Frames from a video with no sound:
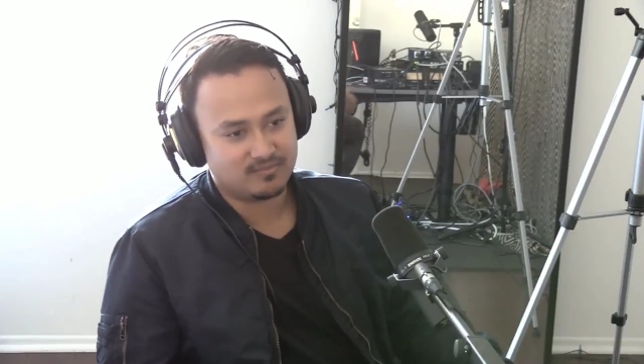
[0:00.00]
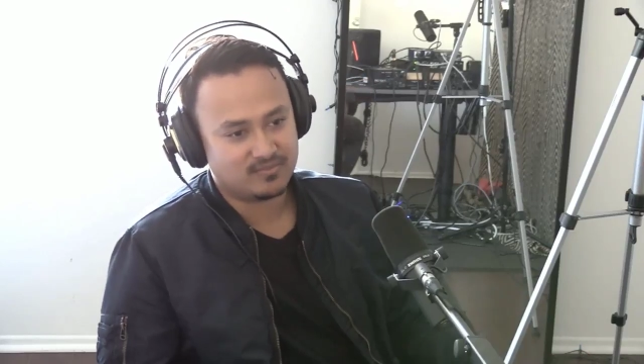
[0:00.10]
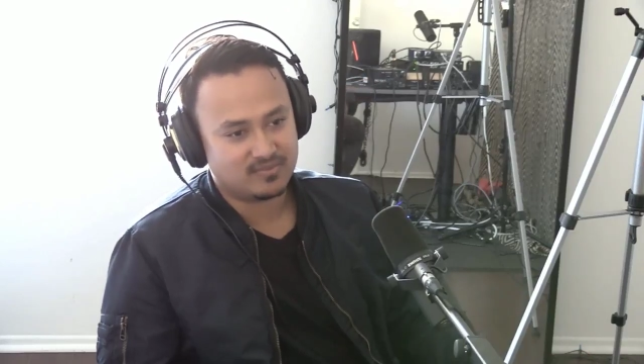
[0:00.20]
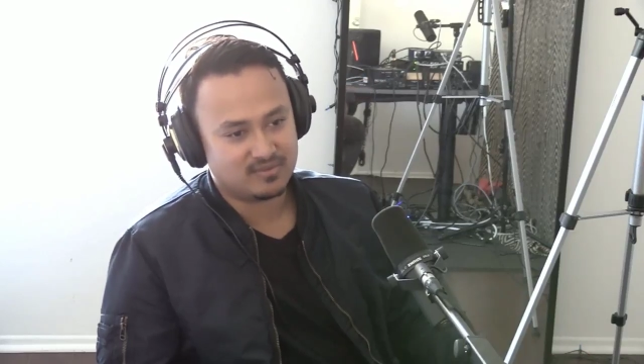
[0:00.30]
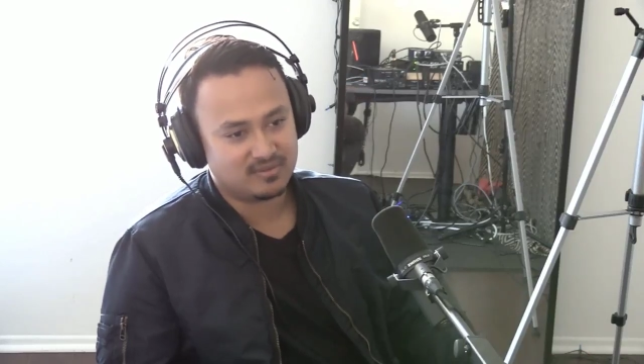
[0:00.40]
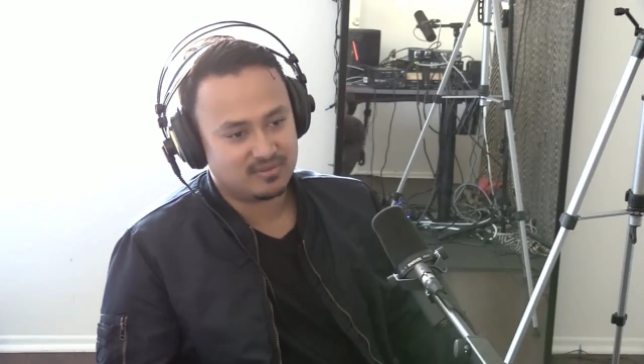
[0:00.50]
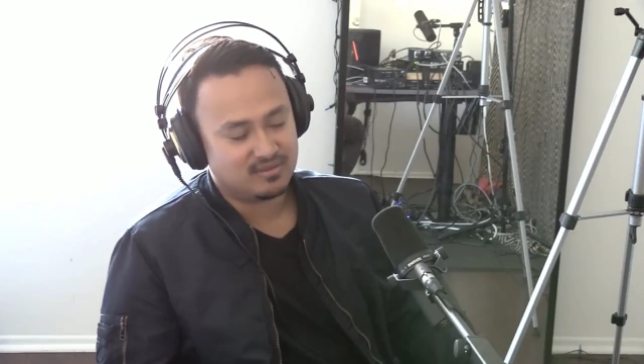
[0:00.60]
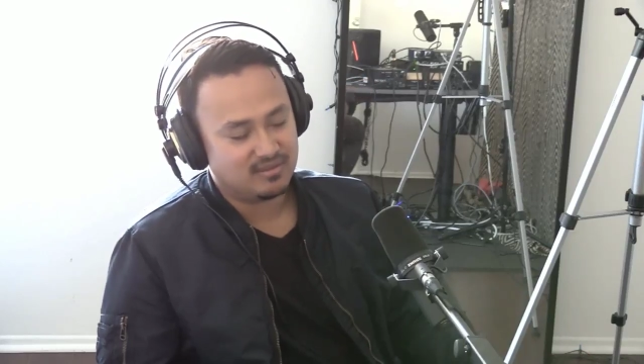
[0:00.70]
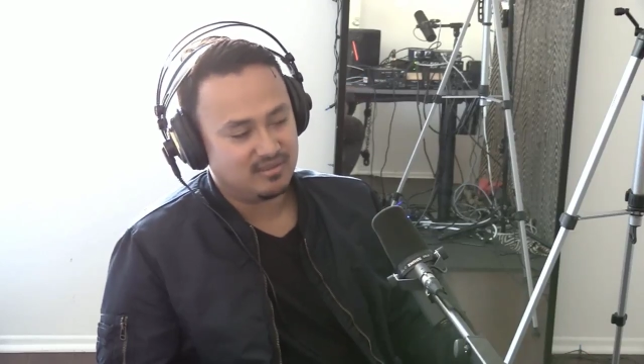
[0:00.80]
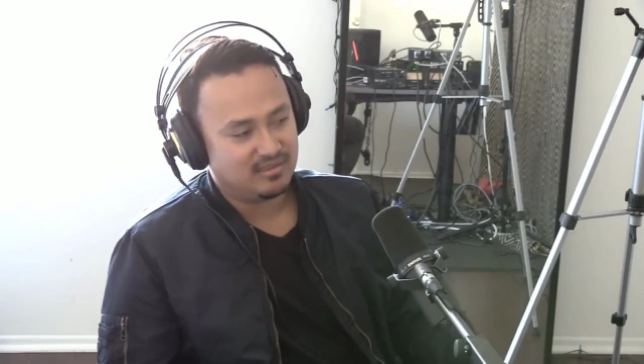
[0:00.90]
Yeah.
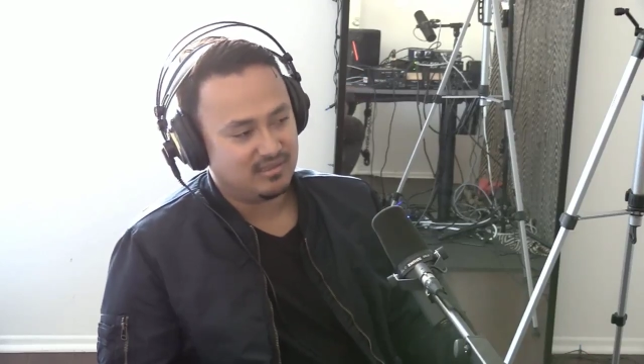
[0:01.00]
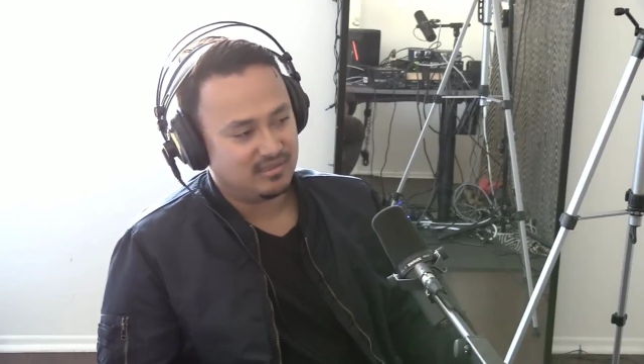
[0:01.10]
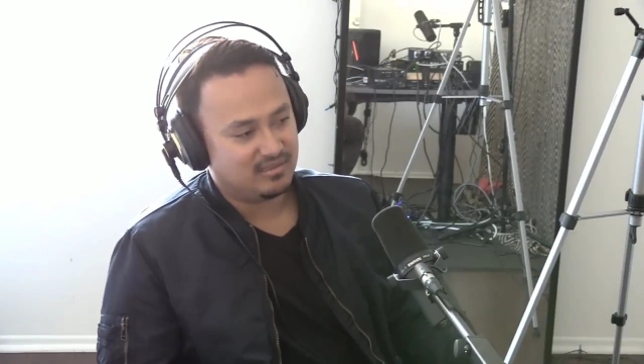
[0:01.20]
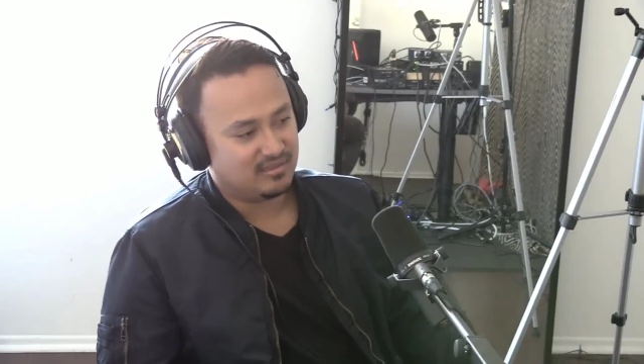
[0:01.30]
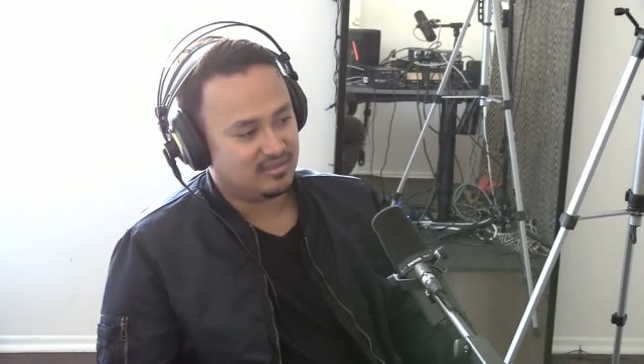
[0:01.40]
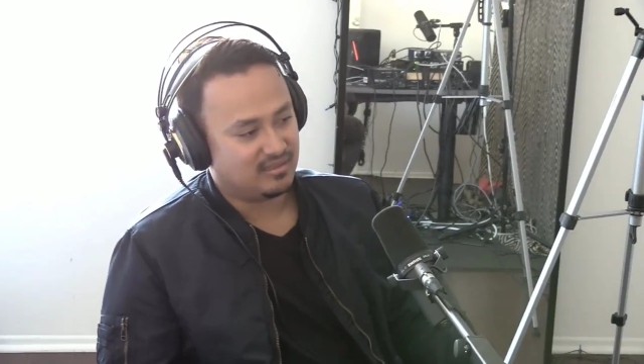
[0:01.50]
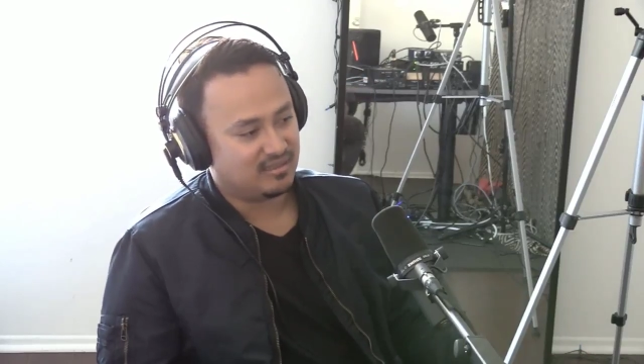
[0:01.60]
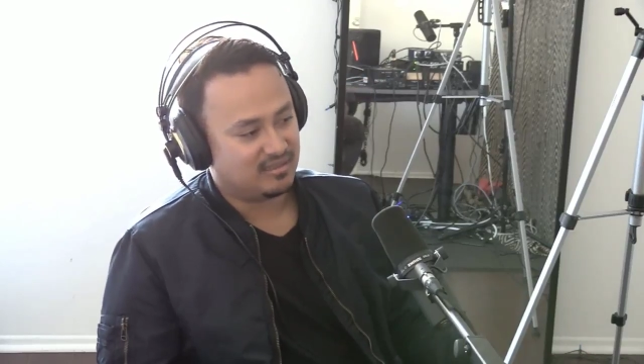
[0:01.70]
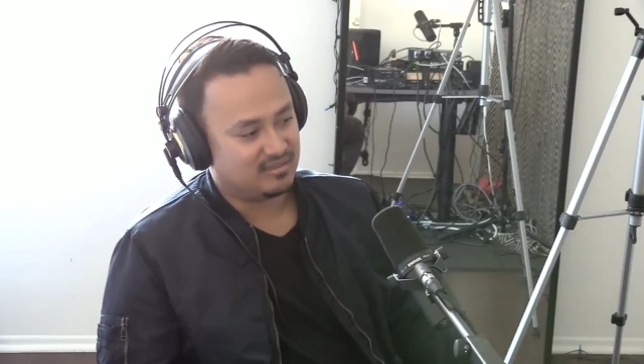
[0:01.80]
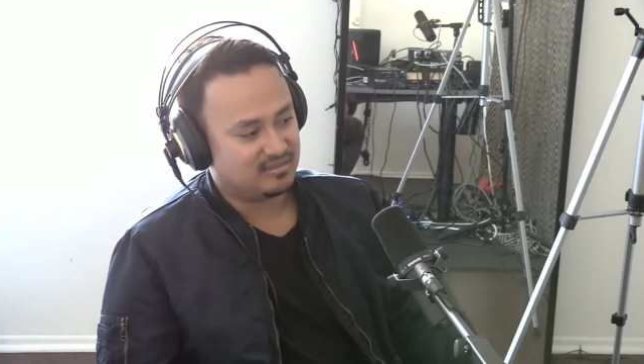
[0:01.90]

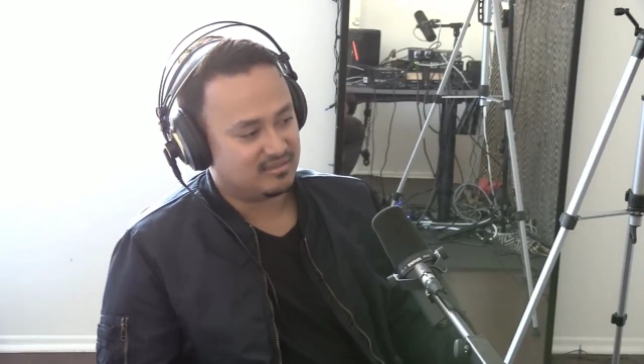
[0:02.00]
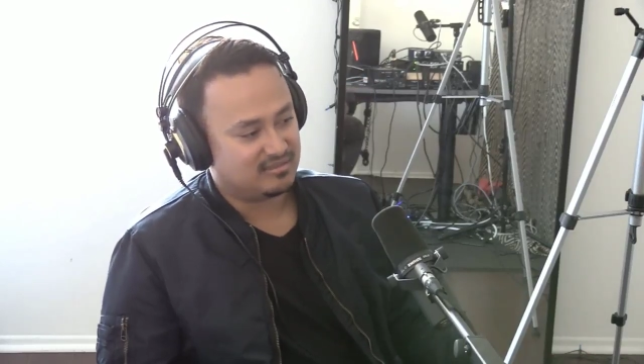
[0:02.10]
And